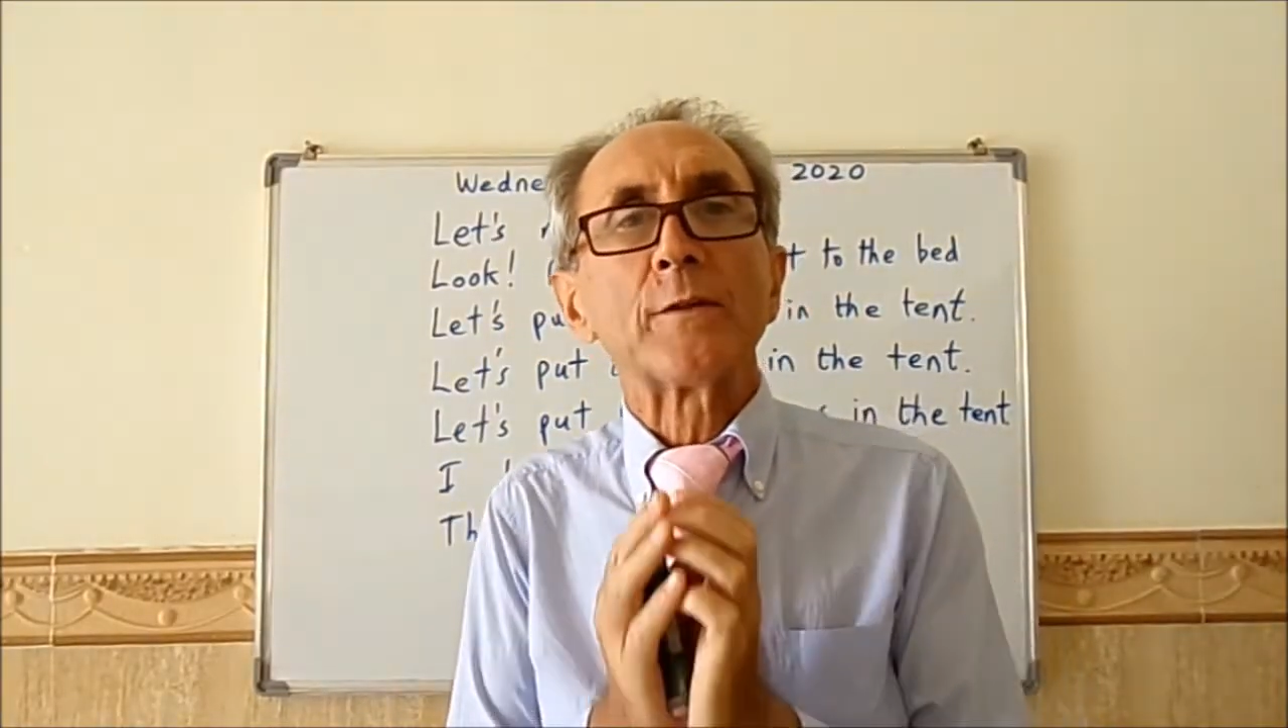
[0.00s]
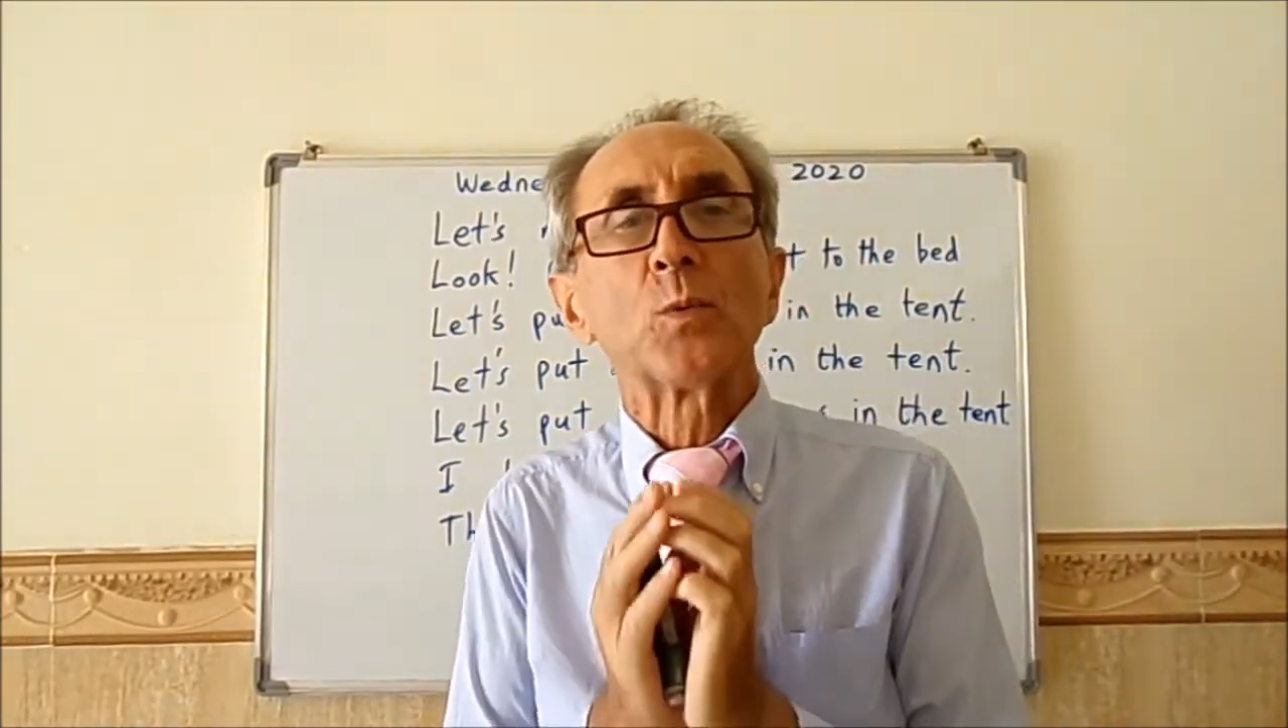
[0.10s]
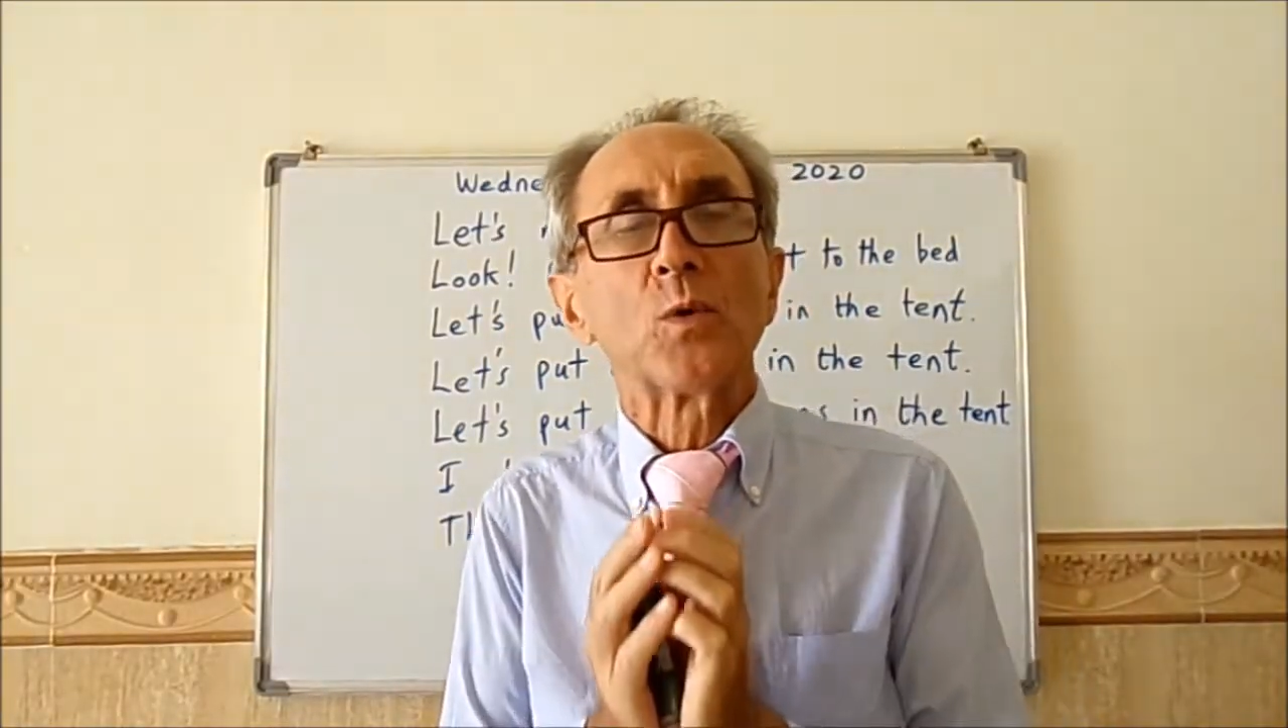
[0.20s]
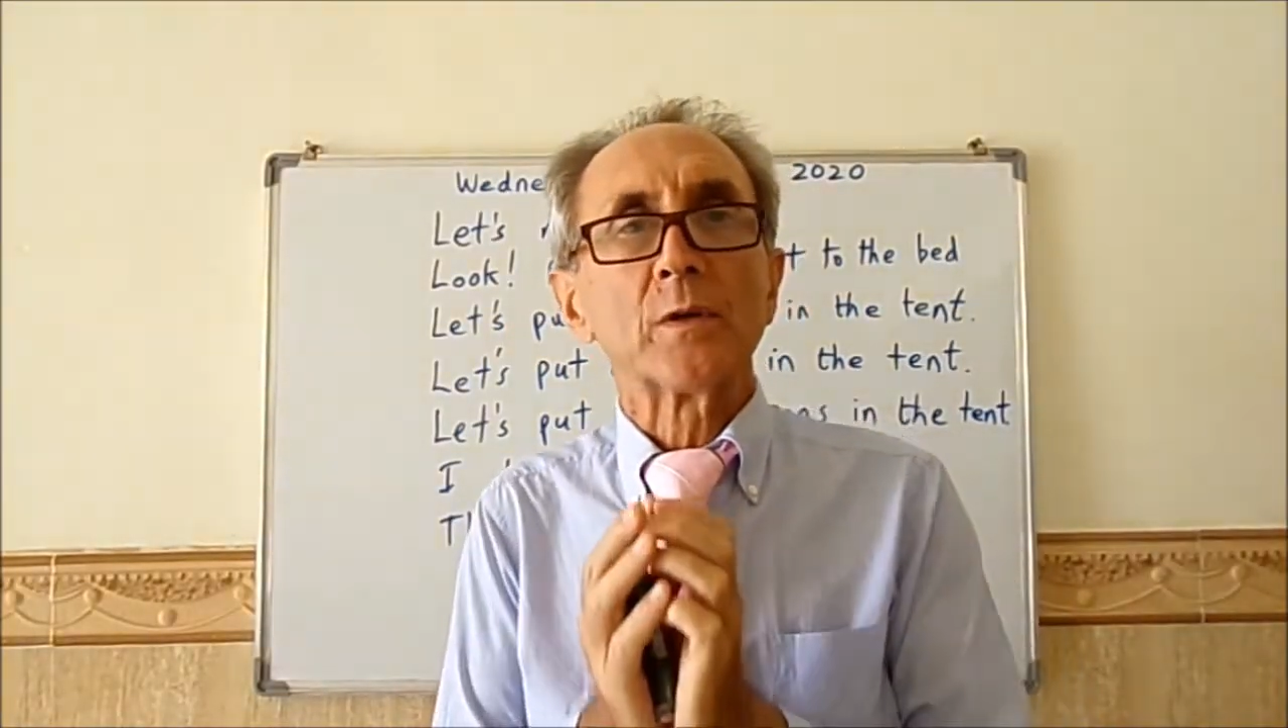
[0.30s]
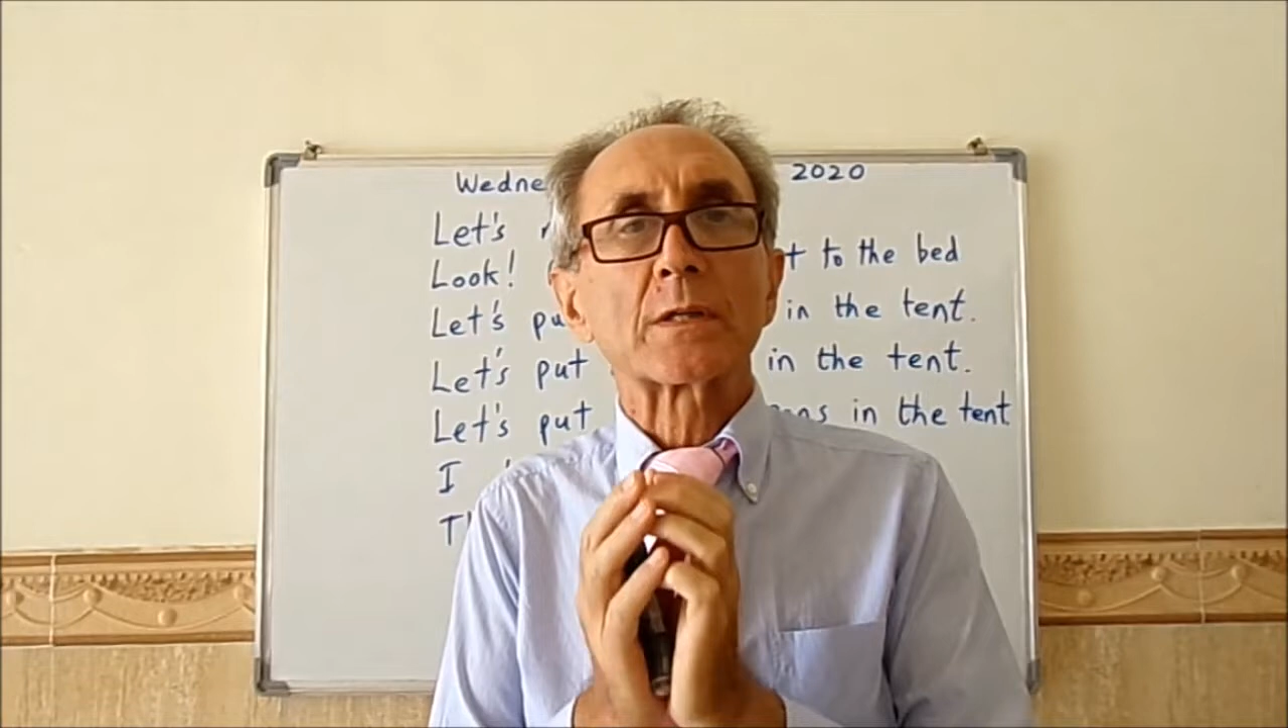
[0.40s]
the
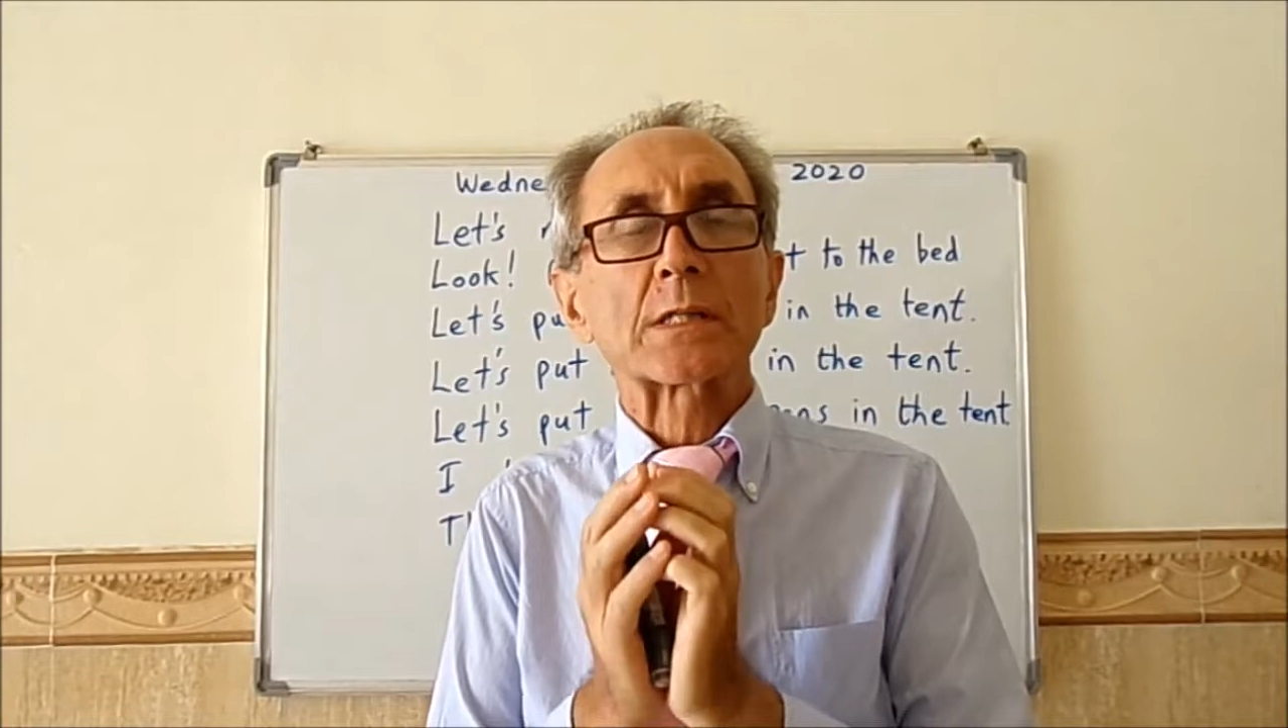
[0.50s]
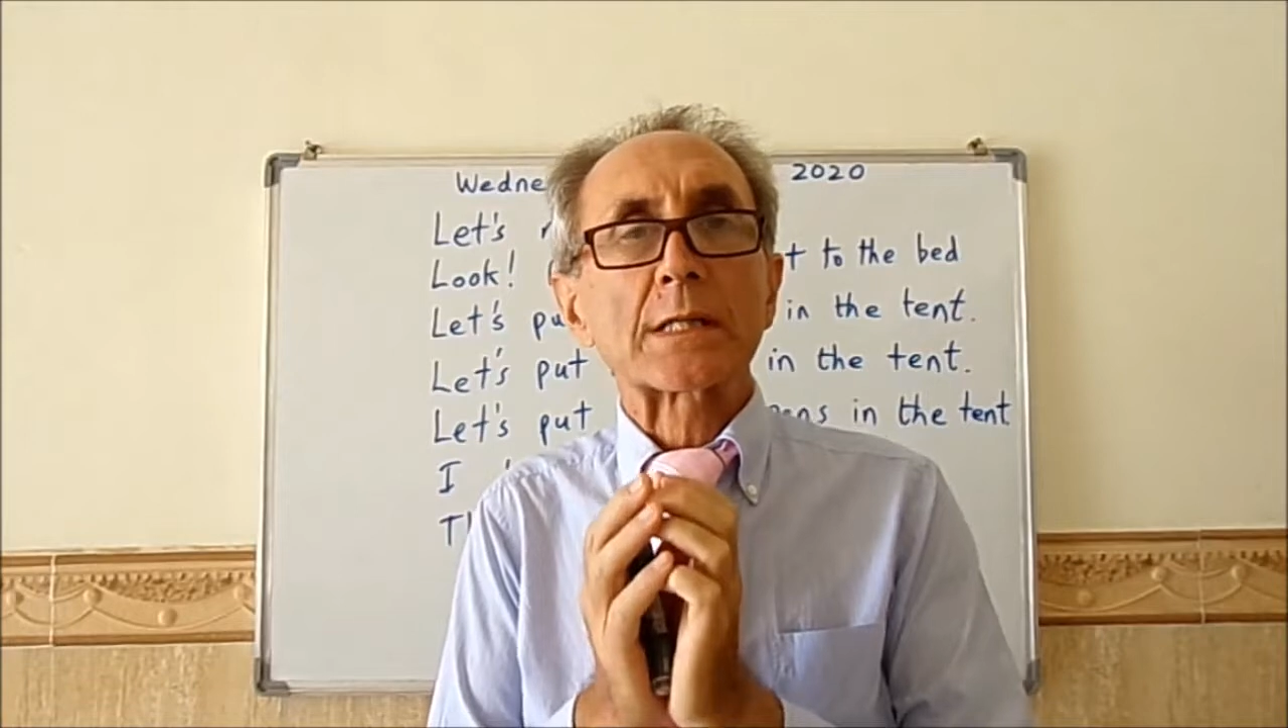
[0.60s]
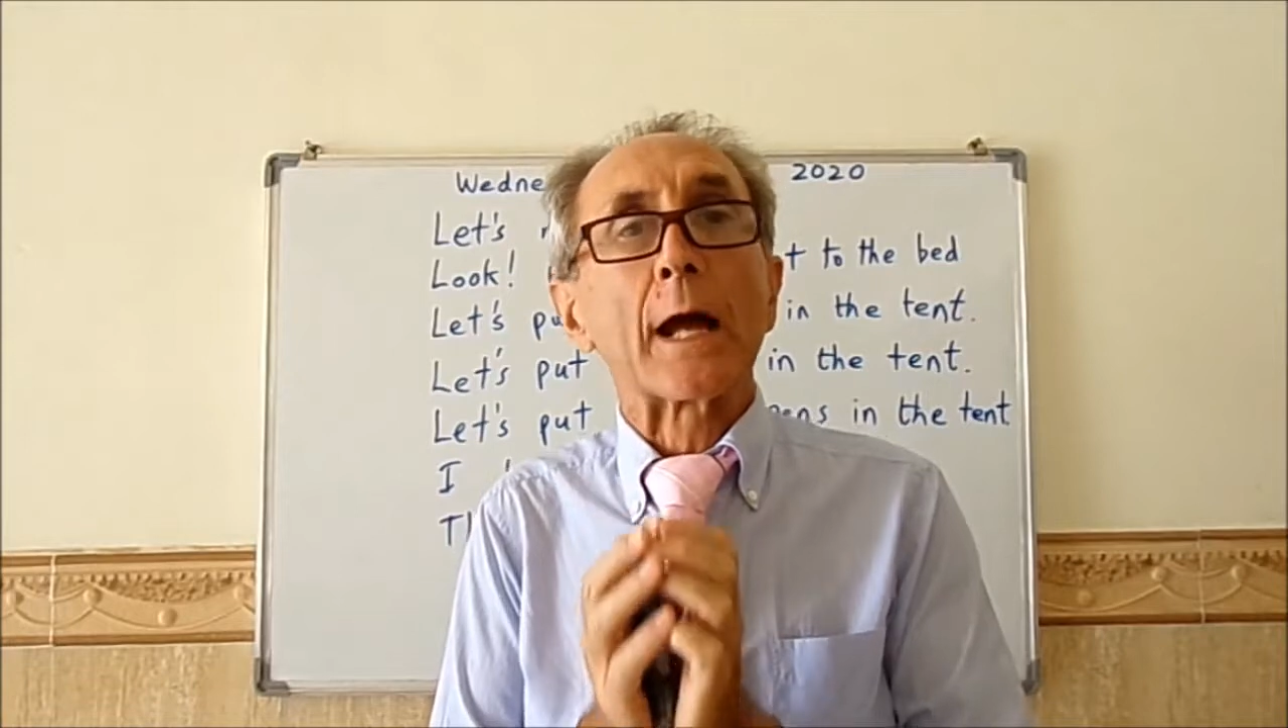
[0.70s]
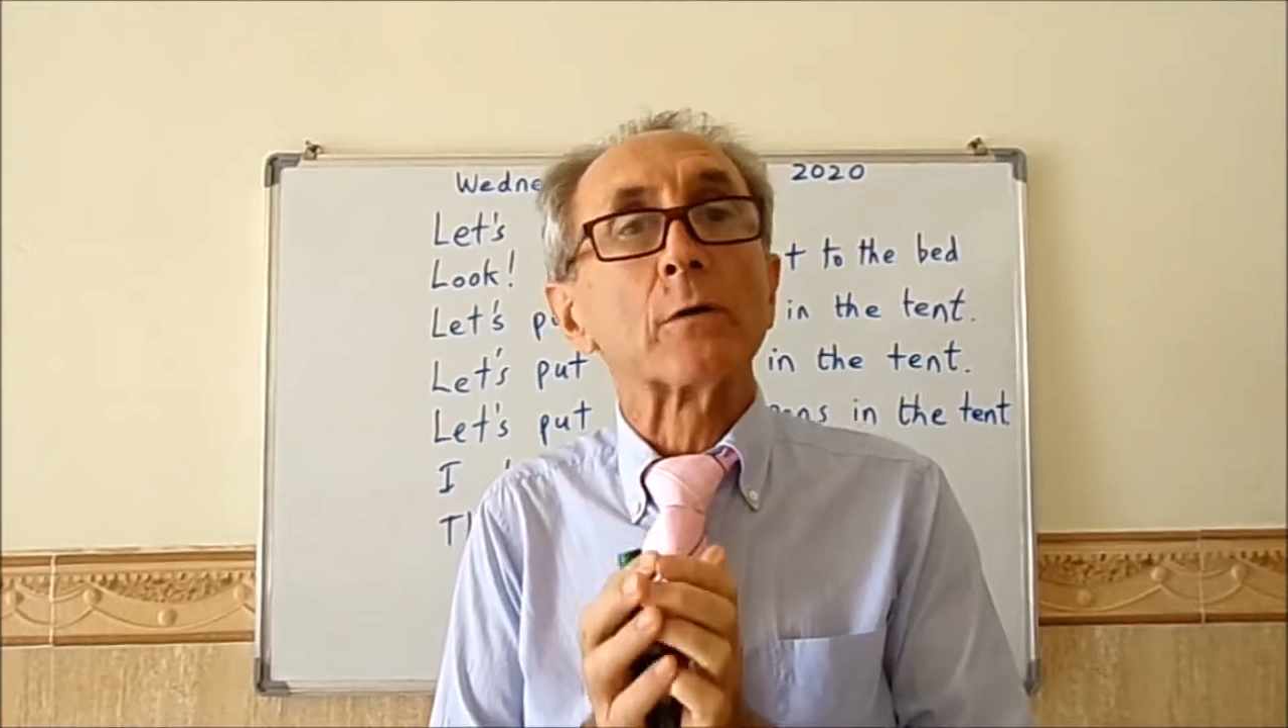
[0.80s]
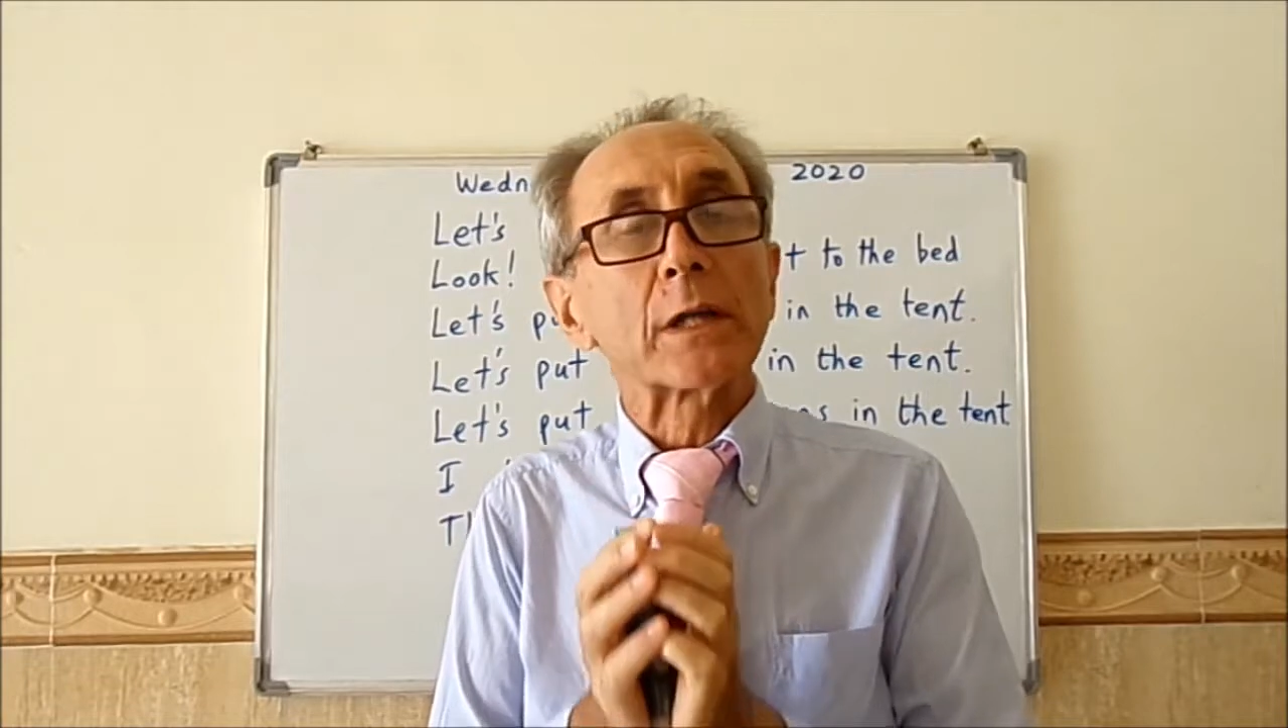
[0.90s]
words sound,